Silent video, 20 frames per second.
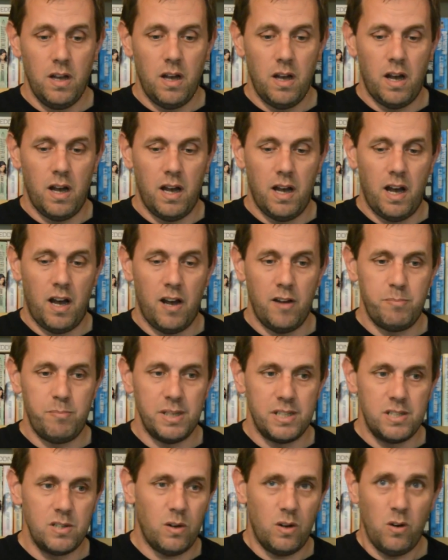I've
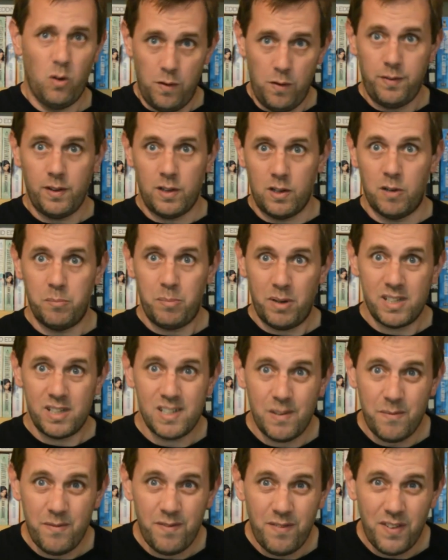been taught an awful lot by
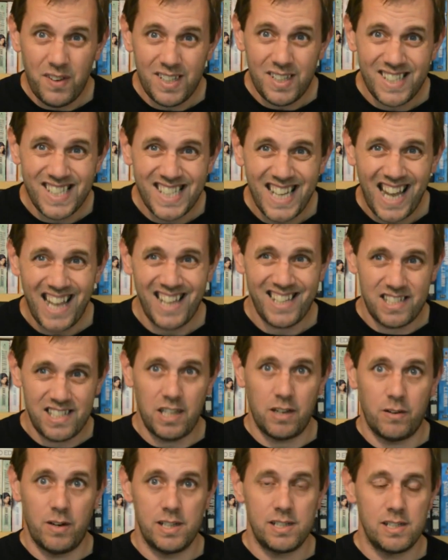some
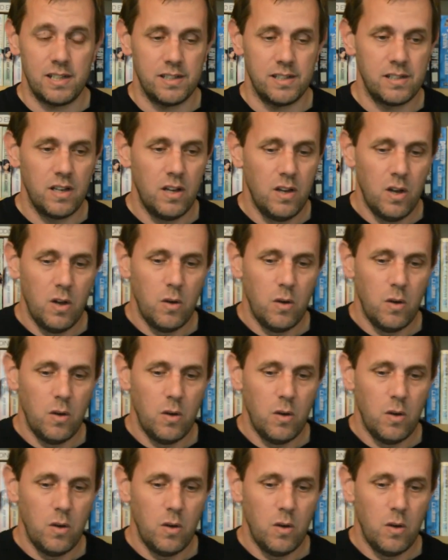fantastic wrestlers.